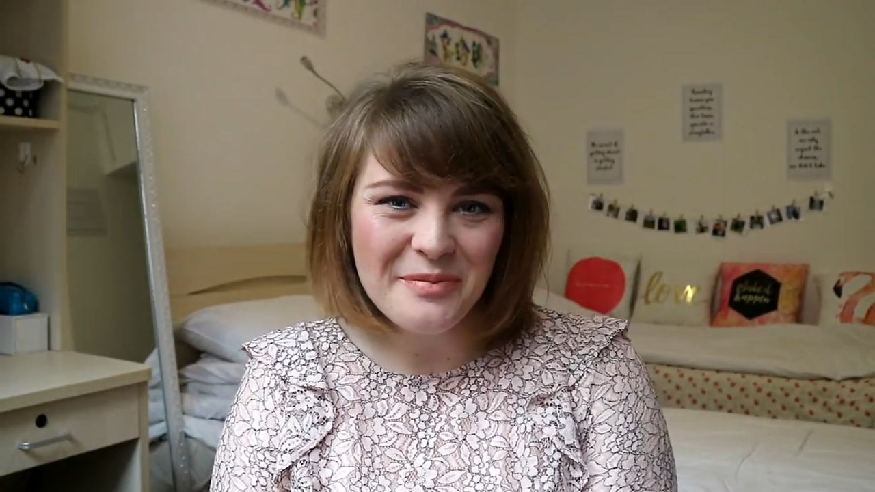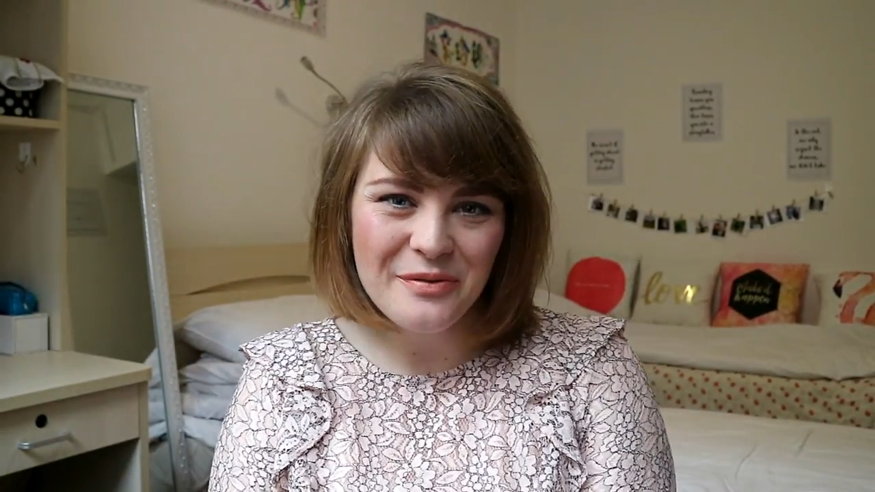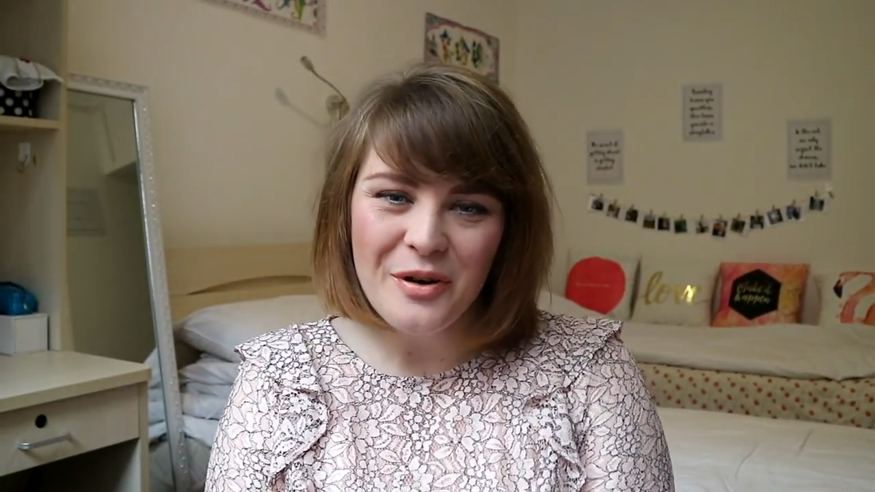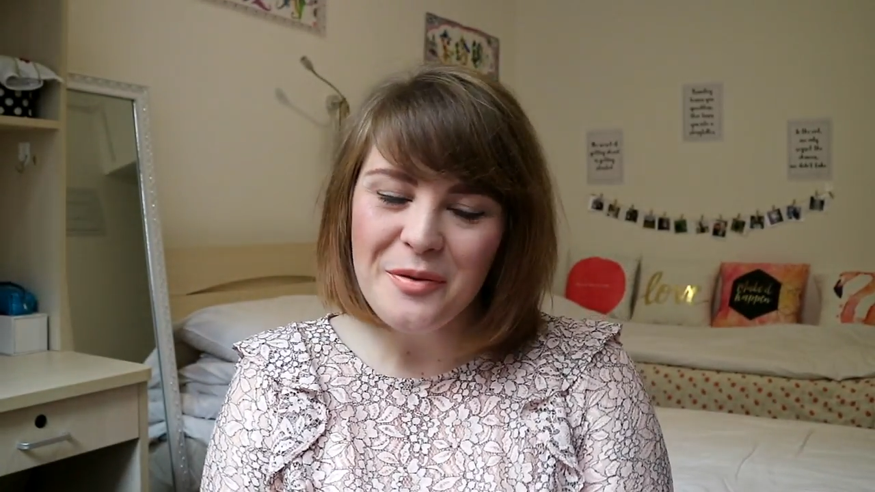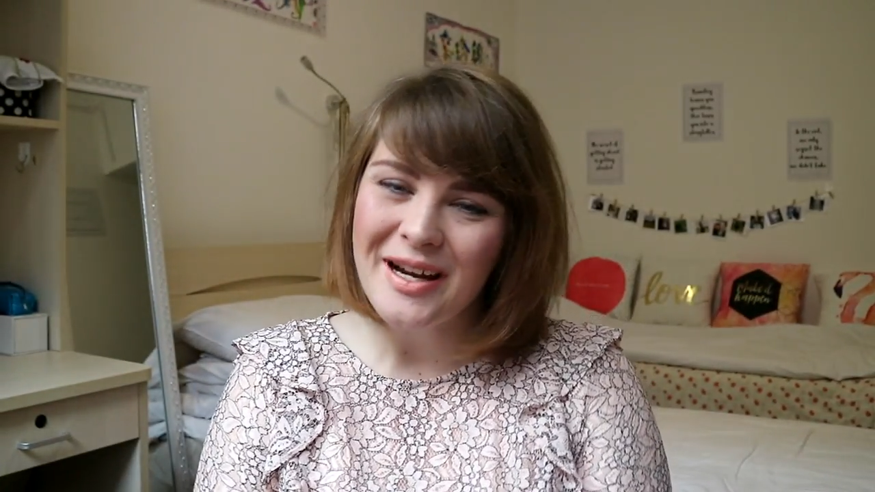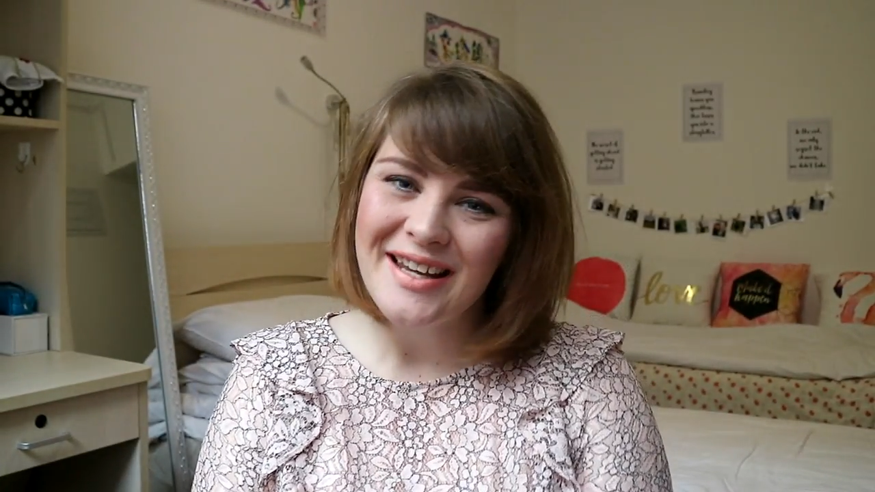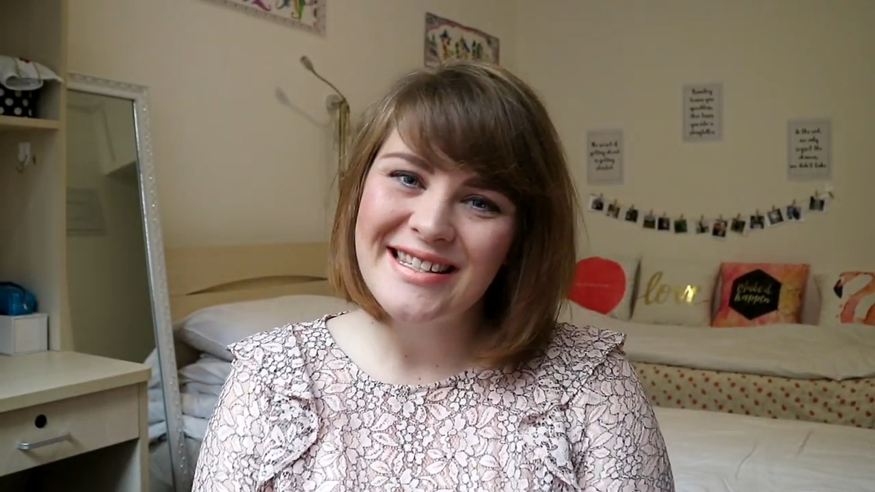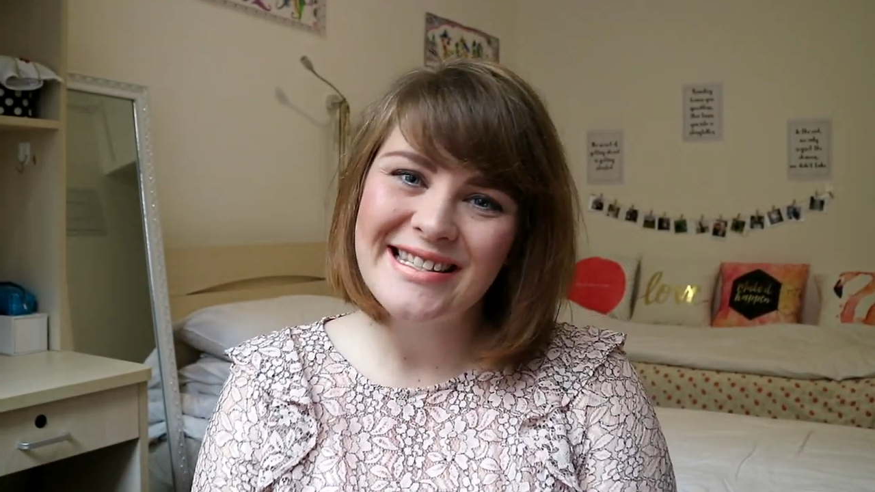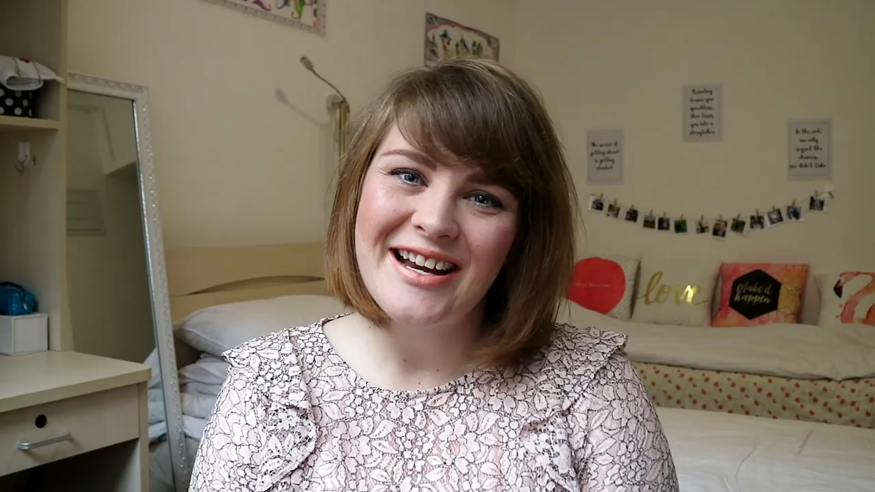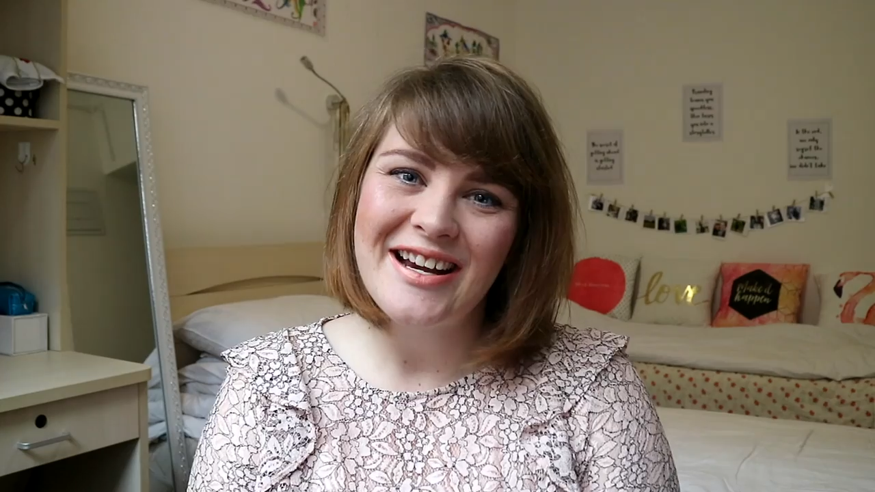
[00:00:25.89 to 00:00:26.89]
Before we get
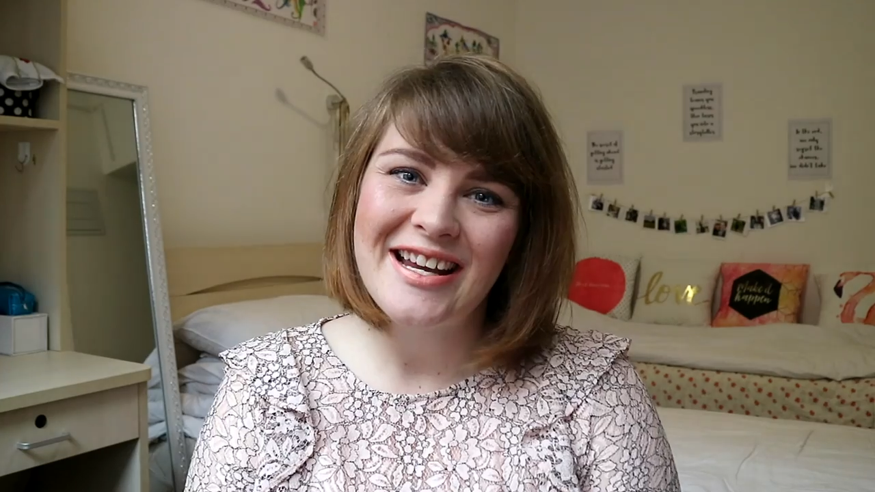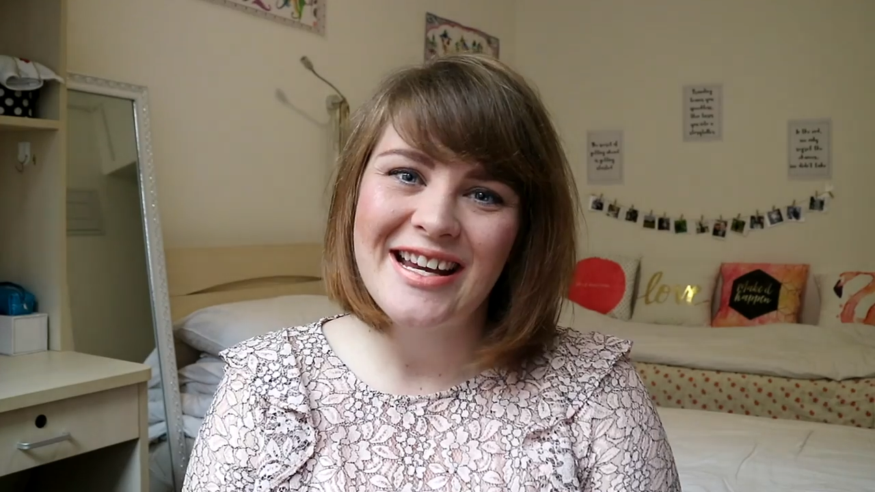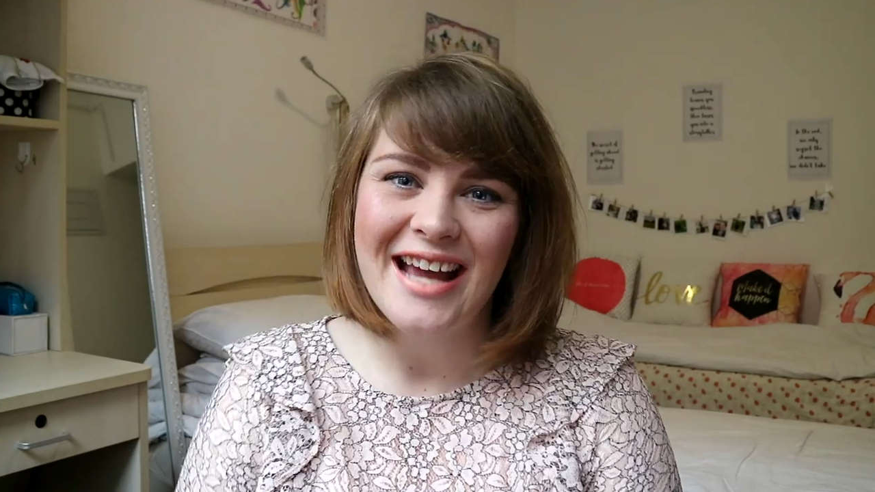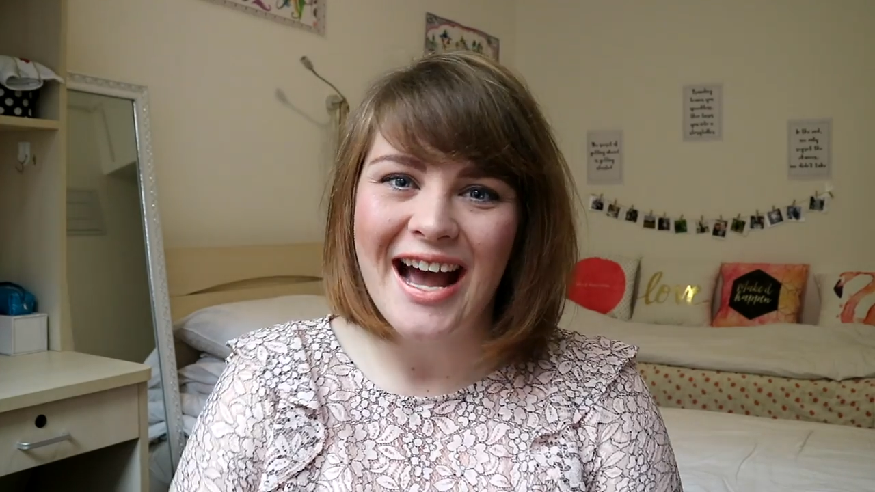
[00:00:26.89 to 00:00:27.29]
started,